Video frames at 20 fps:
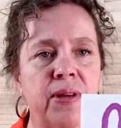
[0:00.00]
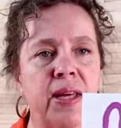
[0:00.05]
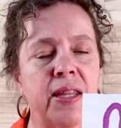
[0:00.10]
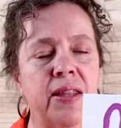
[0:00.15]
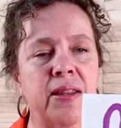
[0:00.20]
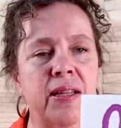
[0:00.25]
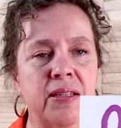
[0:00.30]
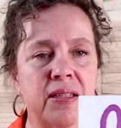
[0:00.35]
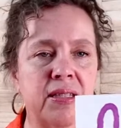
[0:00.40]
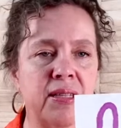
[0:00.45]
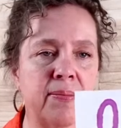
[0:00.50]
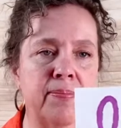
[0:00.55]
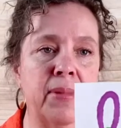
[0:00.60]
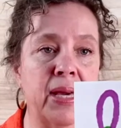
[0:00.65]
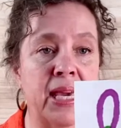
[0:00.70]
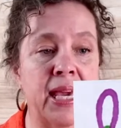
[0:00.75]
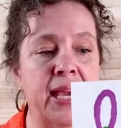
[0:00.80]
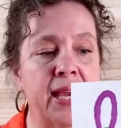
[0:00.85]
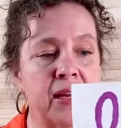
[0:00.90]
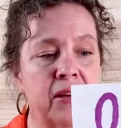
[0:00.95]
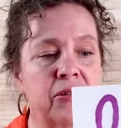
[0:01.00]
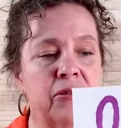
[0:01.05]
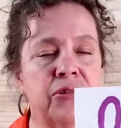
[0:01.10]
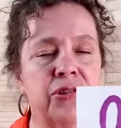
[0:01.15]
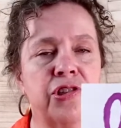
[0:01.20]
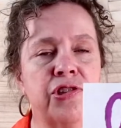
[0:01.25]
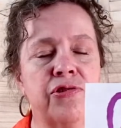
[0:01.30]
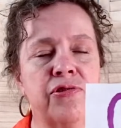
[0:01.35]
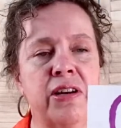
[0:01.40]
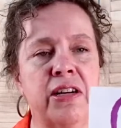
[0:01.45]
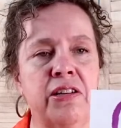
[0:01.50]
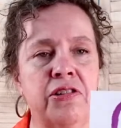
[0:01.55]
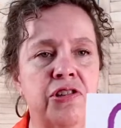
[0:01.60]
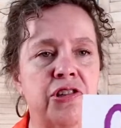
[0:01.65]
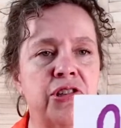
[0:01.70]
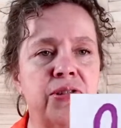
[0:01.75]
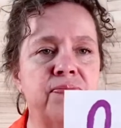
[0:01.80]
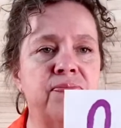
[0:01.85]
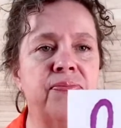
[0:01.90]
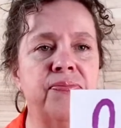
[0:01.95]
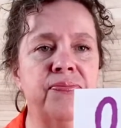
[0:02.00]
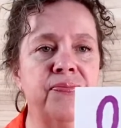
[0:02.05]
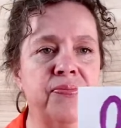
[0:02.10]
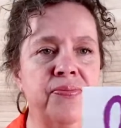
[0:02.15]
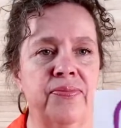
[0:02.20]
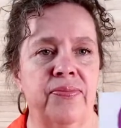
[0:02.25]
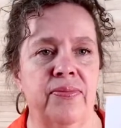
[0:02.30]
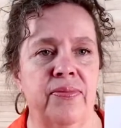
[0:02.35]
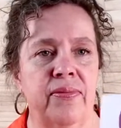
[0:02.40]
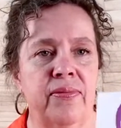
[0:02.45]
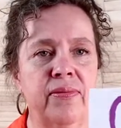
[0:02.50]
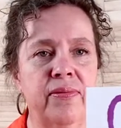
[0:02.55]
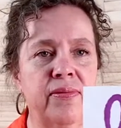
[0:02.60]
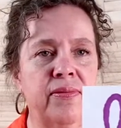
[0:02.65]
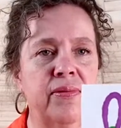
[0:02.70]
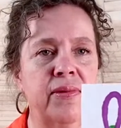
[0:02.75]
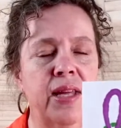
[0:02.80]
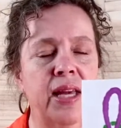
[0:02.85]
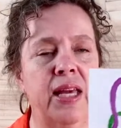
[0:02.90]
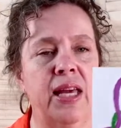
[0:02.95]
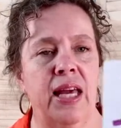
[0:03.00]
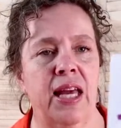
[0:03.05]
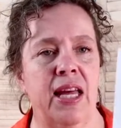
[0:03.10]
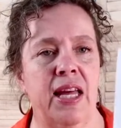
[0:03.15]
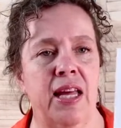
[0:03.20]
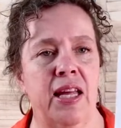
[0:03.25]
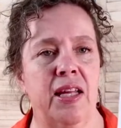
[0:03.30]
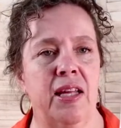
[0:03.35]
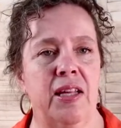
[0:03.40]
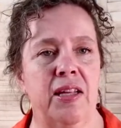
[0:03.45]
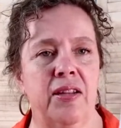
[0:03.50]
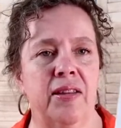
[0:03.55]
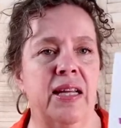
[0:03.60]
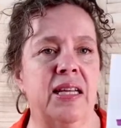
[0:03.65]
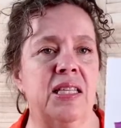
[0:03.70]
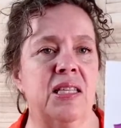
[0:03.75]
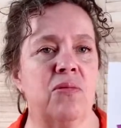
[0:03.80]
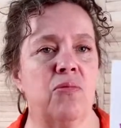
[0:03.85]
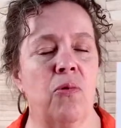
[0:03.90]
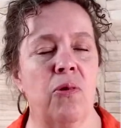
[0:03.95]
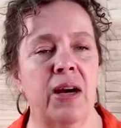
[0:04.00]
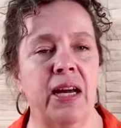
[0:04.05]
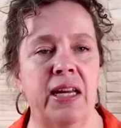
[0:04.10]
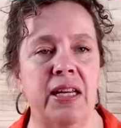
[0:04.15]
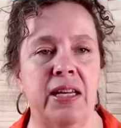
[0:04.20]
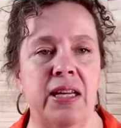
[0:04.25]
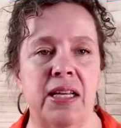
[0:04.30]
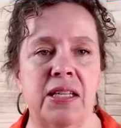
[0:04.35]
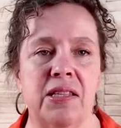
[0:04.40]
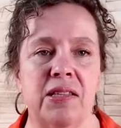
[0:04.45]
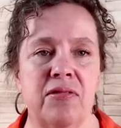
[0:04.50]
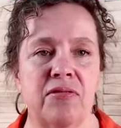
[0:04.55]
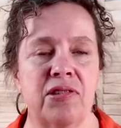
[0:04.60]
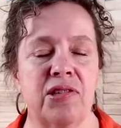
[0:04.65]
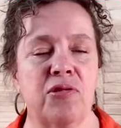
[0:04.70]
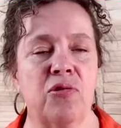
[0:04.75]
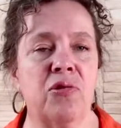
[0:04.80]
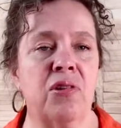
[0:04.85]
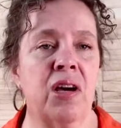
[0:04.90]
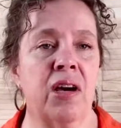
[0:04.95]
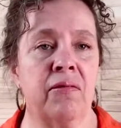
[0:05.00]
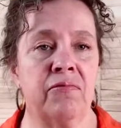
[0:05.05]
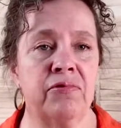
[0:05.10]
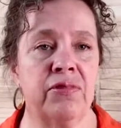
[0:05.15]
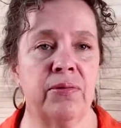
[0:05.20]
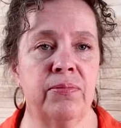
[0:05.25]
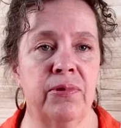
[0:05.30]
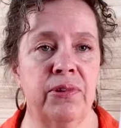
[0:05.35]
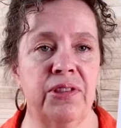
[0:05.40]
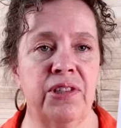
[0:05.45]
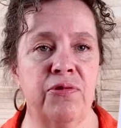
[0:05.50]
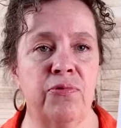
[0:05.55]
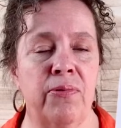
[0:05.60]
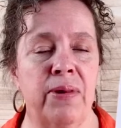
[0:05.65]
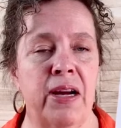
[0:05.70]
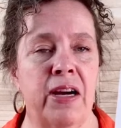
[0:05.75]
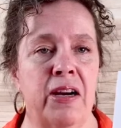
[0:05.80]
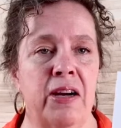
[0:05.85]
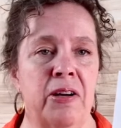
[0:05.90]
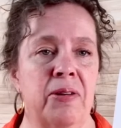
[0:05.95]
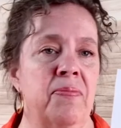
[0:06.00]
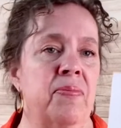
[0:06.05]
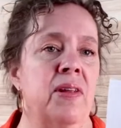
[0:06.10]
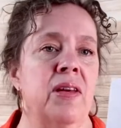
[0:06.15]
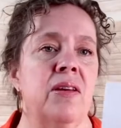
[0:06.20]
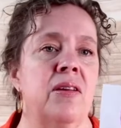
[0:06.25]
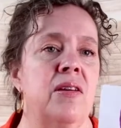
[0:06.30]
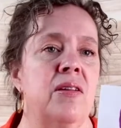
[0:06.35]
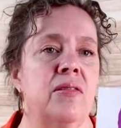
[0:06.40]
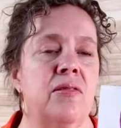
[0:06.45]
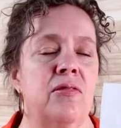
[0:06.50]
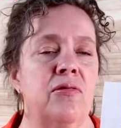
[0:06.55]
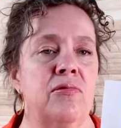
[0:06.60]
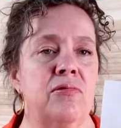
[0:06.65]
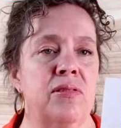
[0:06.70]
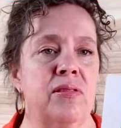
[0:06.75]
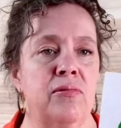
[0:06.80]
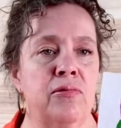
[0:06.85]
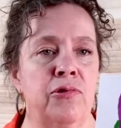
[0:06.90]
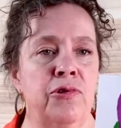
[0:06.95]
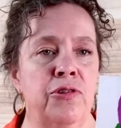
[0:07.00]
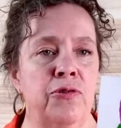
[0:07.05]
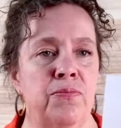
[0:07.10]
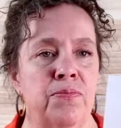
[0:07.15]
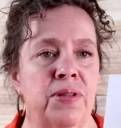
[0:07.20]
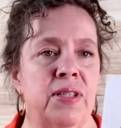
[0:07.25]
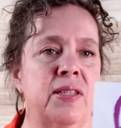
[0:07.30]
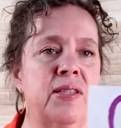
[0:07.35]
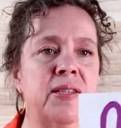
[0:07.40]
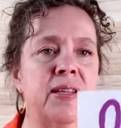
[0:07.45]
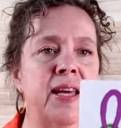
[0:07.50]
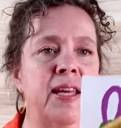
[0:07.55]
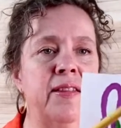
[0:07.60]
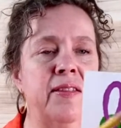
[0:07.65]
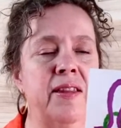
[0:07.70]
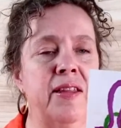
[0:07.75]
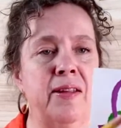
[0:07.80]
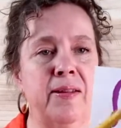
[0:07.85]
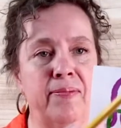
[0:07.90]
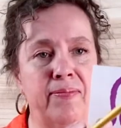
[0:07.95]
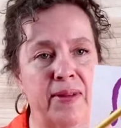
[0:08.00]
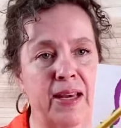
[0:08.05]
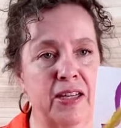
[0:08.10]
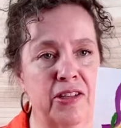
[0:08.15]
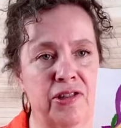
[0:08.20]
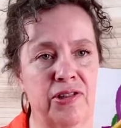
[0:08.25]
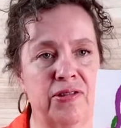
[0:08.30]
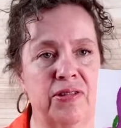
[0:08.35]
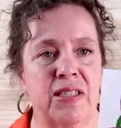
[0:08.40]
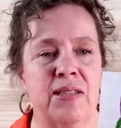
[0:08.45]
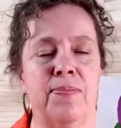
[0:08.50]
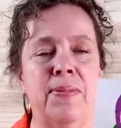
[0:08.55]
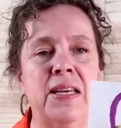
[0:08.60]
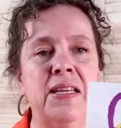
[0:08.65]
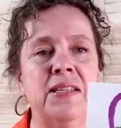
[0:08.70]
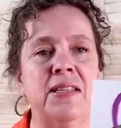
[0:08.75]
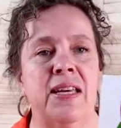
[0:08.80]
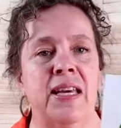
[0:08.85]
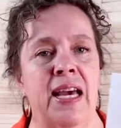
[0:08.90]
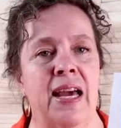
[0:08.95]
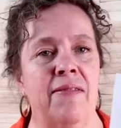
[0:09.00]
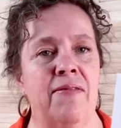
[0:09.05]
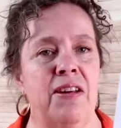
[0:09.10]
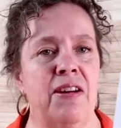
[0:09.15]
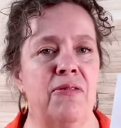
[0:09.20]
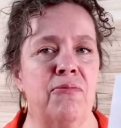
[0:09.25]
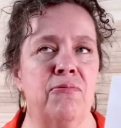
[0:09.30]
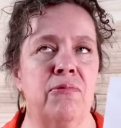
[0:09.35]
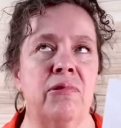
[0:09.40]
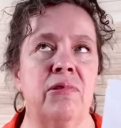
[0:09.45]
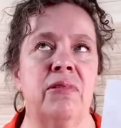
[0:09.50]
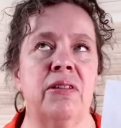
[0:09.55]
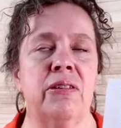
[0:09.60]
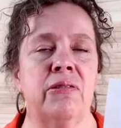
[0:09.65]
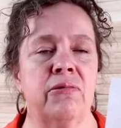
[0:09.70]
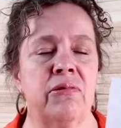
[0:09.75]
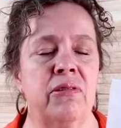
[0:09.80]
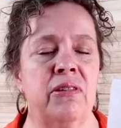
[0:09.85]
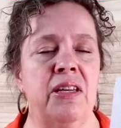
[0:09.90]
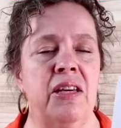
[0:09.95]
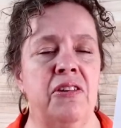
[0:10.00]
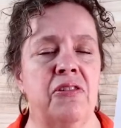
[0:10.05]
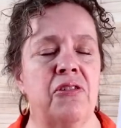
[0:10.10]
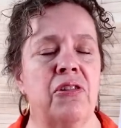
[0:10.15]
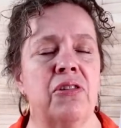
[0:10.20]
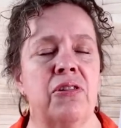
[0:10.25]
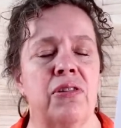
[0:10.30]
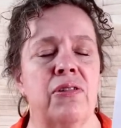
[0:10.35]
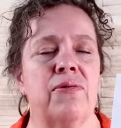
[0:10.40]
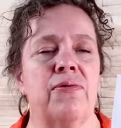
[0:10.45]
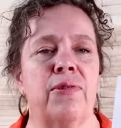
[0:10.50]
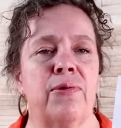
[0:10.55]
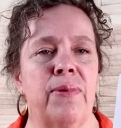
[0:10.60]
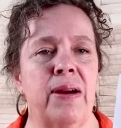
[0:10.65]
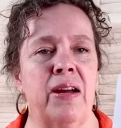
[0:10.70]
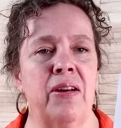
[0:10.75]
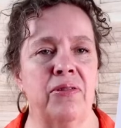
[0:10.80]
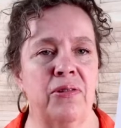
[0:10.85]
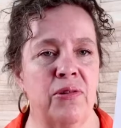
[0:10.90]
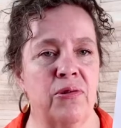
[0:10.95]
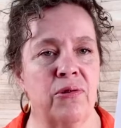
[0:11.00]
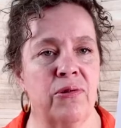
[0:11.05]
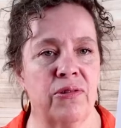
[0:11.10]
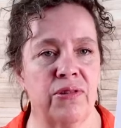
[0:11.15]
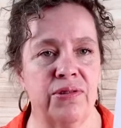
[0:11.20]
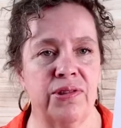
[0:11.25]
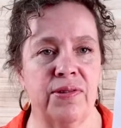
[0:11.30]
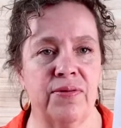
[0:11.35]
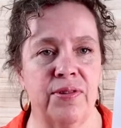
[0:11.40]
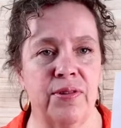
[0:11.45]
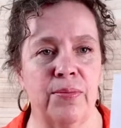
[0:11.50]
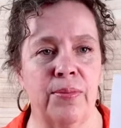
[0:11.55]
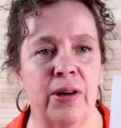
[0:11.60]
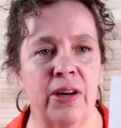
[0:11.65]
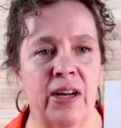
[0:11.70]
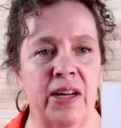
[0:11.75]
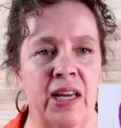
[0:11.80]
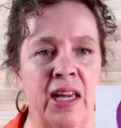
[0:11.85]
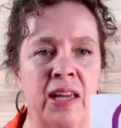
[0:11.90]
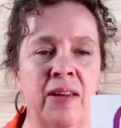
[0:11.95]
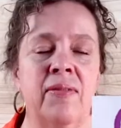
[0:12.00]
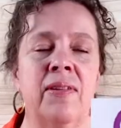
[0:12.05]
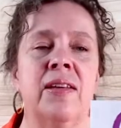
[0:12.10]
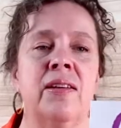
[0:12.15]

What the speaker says: and that's a mechanical stretch, and that's why knits are so comfortable to wear. Those loops and the extra space they have there will literally curve around the corners of your body